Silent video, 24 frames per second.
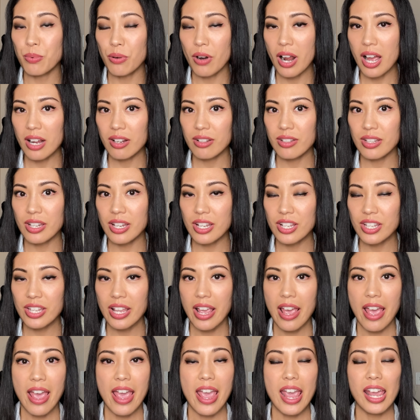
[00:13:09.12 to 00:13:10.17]

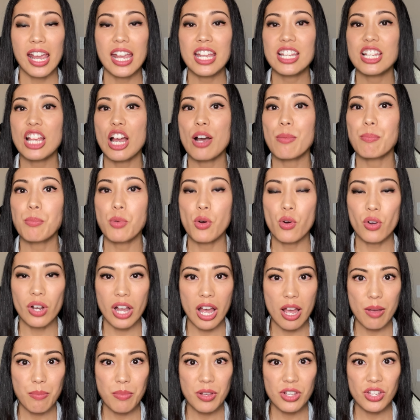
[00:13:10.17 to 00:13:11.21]
practice.Example
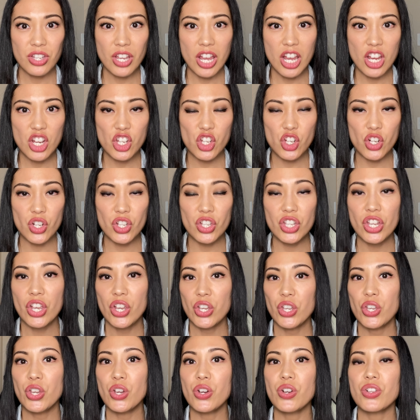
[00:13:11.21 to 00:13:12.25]
conversations
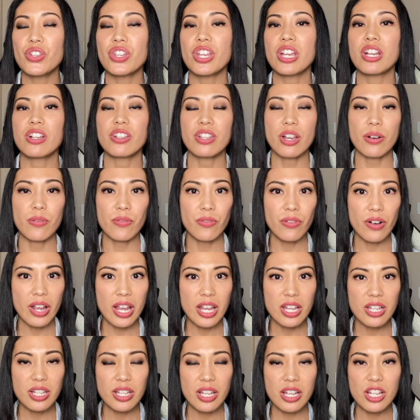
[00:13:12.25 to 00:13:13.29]
using the
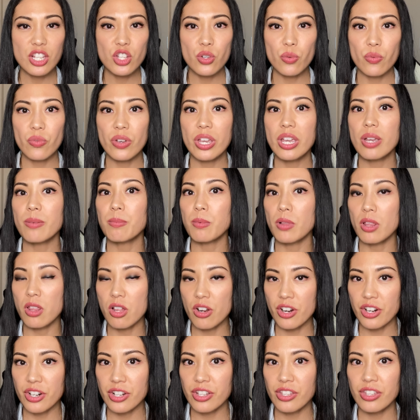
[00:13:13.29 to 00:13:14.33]
phrases we've
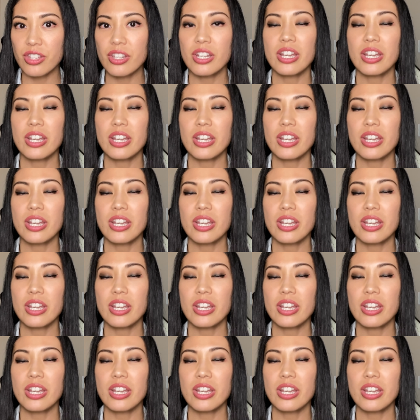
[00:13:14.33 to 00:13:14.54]
learned